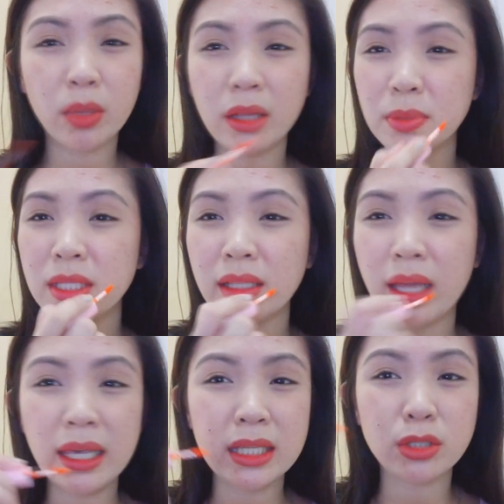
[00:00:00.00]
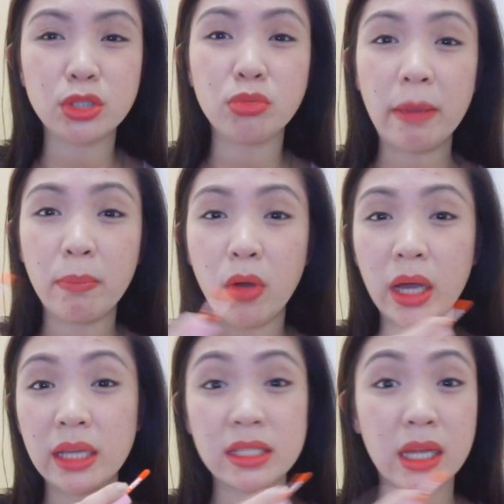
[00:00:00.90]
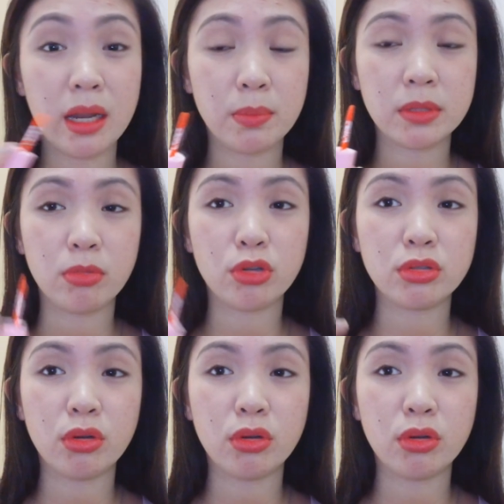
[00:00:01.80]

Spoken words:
liquid lipstick na i-swipe mo agad sa lips mo.